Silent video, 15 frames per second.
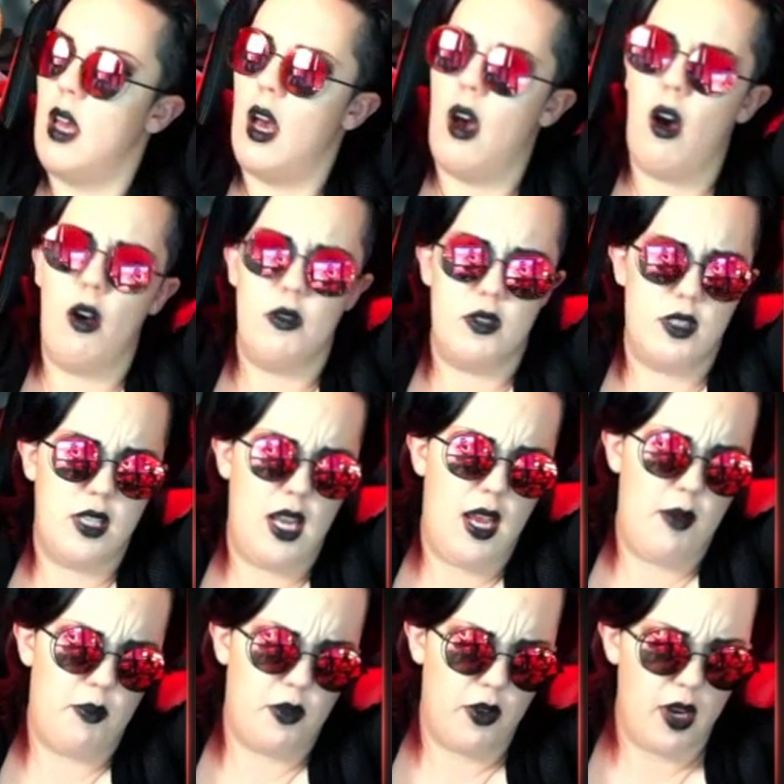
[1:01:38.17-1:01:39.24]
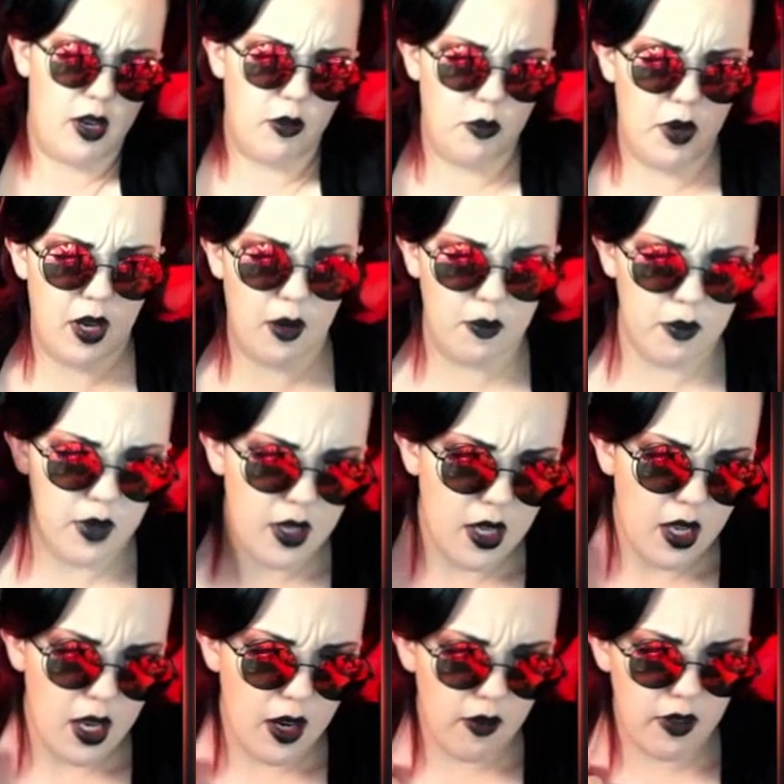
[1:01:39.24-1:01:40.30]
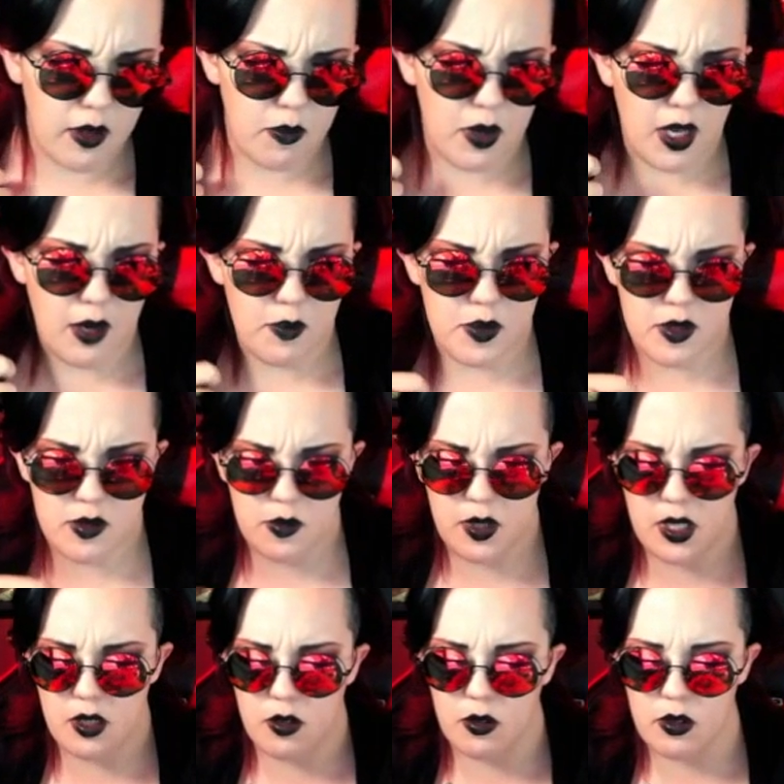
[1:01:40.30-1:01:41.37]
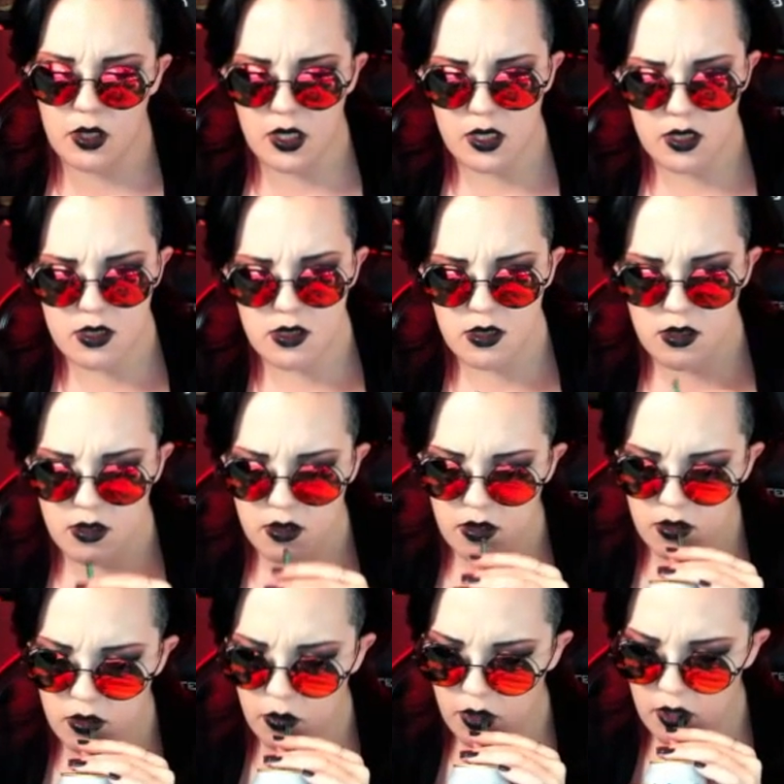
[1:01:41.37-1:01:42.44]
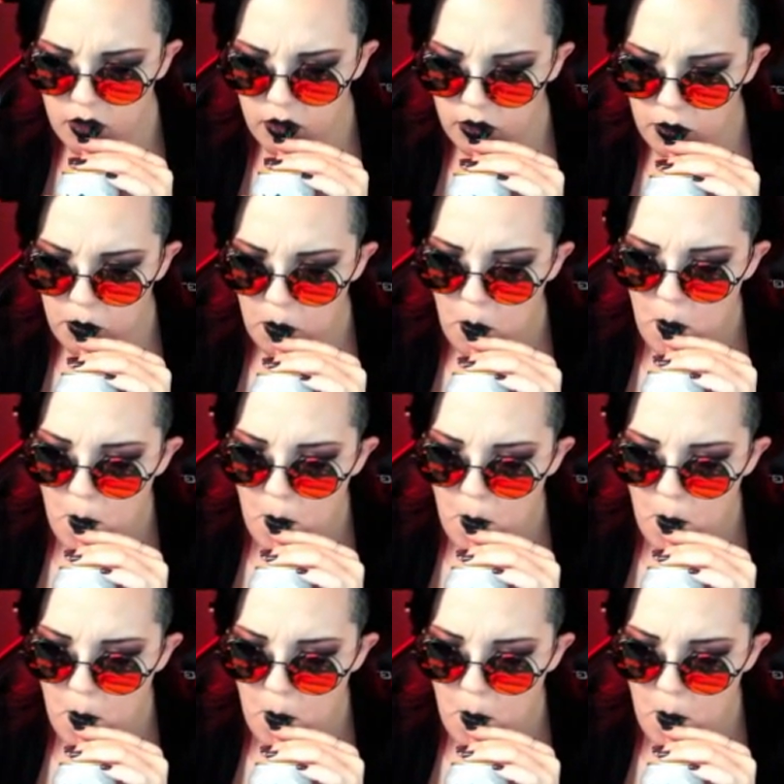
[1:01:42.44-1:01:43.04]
Ah, snap, crackle, pop. Everything pops when you get old, kids. Don't get old.